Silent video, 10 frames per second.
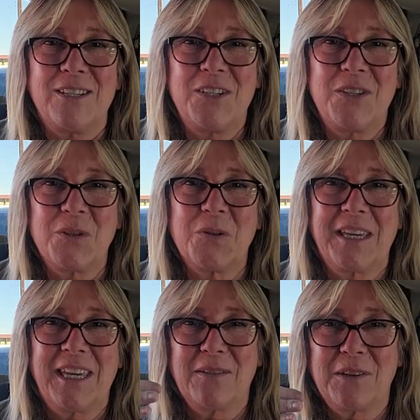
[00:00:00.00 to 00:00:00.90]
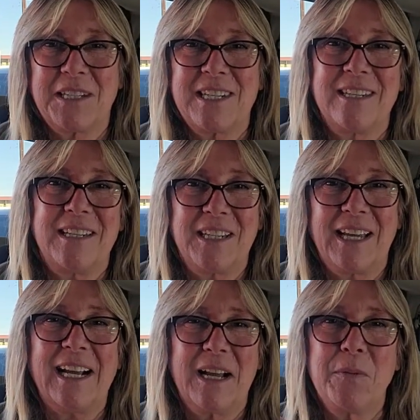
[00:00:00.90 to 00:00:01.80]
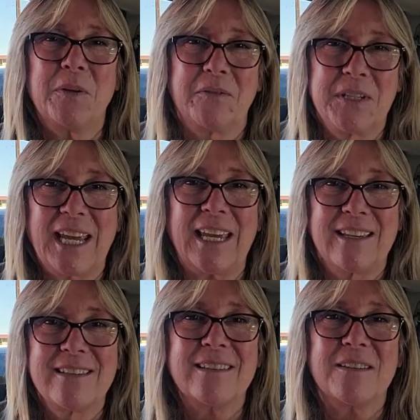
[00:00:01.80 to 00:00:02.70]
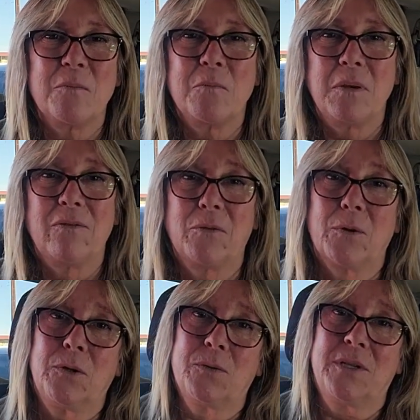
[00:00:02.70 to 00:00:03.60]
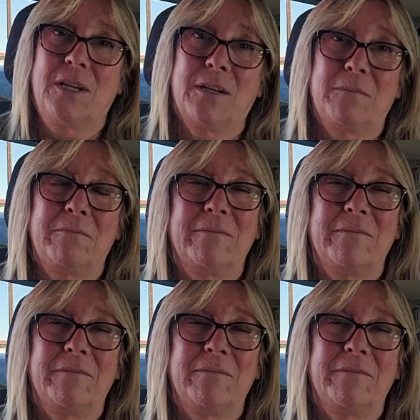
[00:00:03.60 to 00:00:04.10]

to give it a couple of days before you start